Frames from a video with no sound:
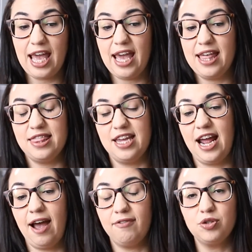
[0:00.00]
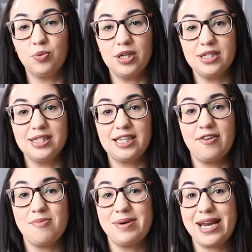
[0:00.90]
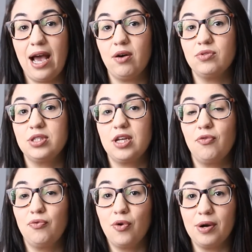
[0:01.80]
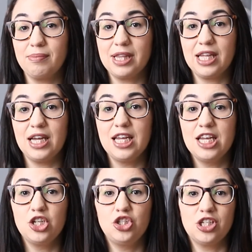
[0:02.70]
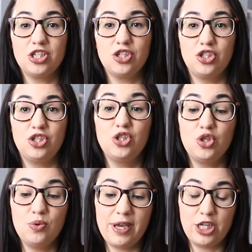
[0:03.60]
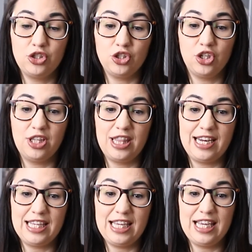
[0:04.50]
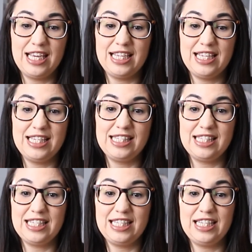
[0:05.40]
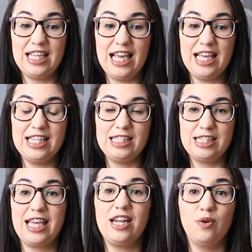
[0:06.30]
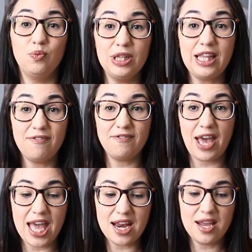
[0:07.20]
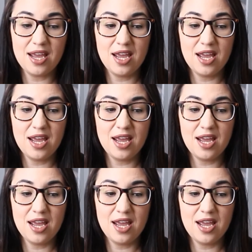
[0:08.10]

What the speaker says: and then afterwards give him an ounce of formula just to make sure that he is getting really fed.